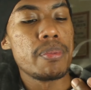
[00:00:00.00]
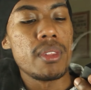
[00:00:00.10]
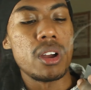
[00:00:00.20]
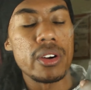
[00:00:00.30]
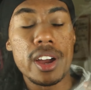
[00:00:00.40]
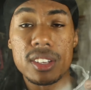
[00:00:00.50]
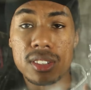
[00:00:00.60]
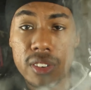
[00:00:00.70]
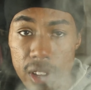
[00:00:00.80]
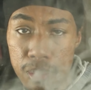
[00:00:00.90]
Alright,
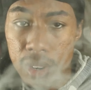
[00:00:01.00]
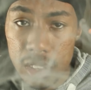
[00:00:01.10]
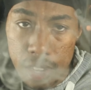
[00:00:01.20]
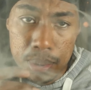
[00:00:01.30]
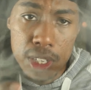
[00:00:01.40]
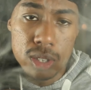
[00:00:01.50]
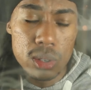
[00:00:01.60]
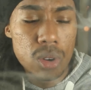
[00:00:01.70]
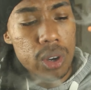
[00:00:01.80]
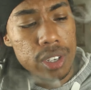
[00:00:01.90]
so vaping on that
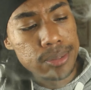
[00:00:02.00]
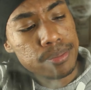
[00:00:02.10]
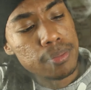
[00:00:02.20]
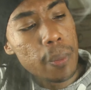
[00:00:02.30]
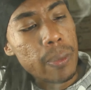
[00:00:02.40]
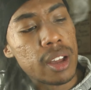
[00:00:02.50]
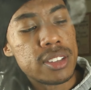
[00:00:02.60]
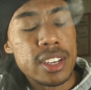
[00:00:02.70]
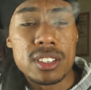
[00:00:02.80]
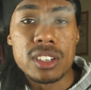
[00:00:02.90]
P2 coil.
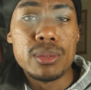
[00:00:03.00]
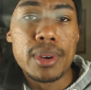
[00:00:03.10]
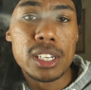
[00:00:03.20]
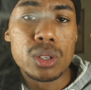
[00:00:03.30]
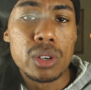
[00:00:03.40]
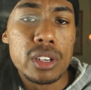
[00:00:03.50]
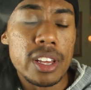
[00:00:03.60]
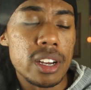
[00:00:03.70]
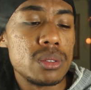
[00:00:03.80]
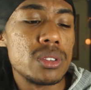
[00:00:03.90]
It's that single mesh coil
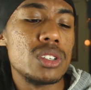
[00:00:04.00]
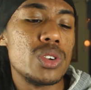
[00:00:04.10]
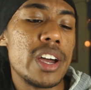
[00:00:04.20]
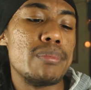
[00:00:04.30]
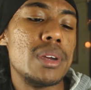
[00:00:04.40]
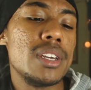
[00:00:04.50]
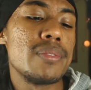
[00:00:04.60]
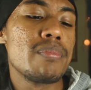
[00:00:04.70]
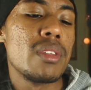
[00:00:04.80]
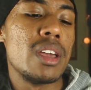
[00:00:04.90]
that comes with the Drag
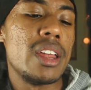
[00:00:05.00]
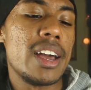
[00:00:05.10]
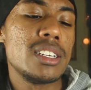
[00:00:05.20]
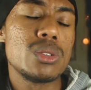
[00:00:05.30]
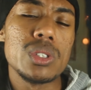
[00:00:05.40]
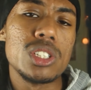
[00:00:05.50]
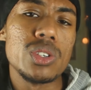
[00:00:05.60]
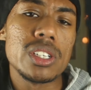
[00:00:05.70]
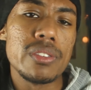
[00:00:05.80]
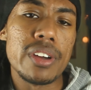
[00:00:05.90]
Mini, and it has a
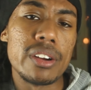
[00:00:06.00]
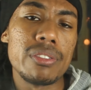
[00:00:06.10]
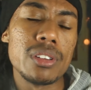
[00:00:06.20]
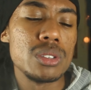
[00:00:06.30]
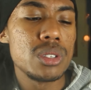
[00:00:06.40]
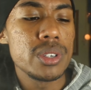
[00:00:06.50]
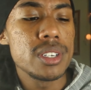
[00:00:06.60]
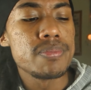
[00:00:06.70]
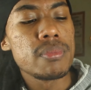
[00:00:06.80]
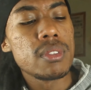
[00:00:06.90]
restrictive airflow to
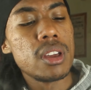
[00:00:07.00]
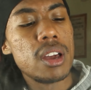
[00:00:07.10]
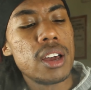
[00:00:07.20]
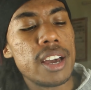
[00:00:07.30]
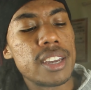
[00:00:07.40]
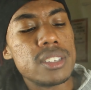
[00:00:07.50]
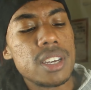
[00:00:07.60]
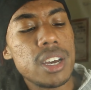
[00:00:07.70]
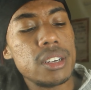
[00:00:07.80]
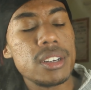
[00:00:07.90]
it. I can
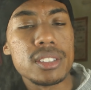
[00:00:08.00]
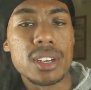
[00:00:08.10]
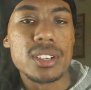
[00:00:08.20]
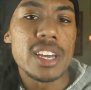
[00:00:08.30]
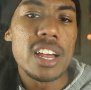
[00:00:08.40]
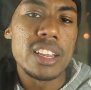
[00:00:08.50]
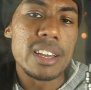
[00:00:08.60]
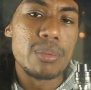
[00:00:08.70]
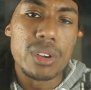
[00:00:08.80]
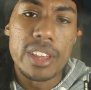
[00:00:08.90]
tell, so it's kind of
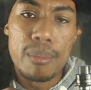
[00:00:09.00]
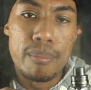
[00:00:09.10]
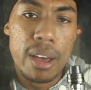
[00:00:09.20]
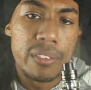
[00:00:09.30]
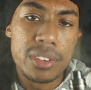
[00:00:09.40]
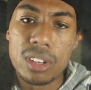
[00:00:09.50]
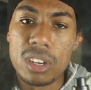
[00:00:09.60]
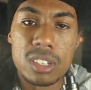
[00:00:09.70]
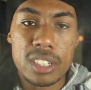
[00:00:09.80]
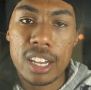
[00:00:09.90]
like more that mouth to
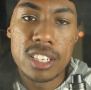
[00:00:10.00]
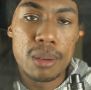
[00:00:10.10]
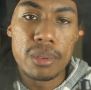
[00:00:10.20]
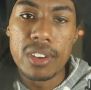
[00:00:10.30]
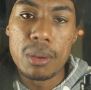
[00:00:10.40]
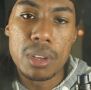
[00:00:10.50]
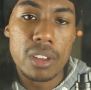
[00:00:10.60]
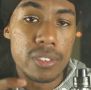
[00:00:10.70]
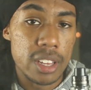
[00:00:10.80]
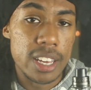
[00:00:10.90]
lung style type of vaping
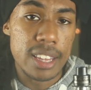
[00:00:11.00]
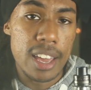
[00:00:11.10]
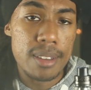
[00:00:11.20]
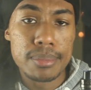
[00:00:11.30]
if you like that.